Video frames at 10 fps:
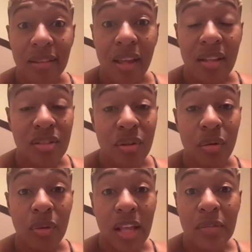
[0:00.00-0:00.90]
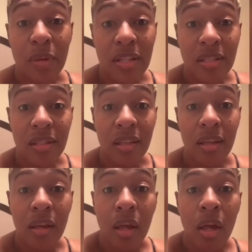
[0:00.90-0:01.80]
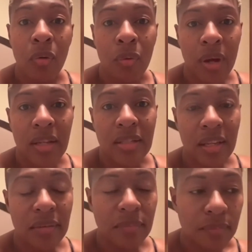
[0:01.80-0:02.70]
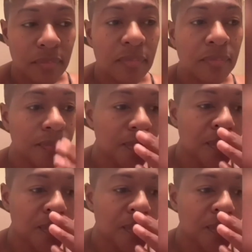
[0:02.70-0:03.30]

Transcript: And so that's basically what I did. And,